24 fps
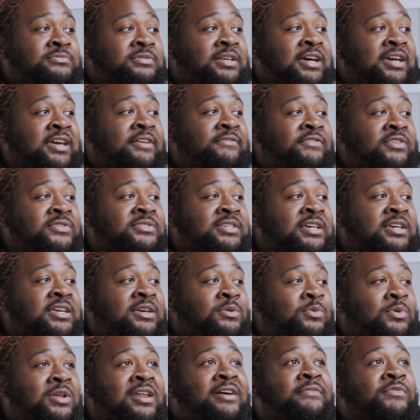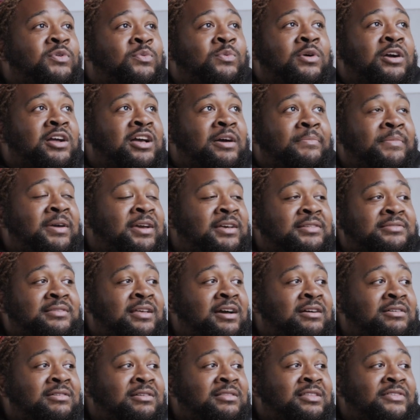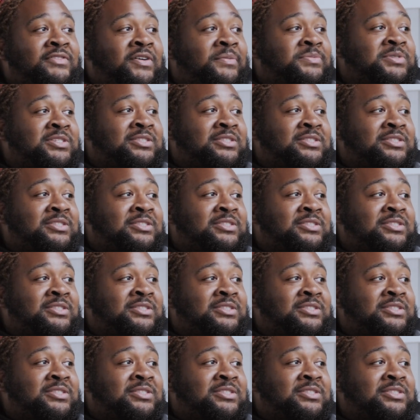Like it feels like whatever work I make is not going to live up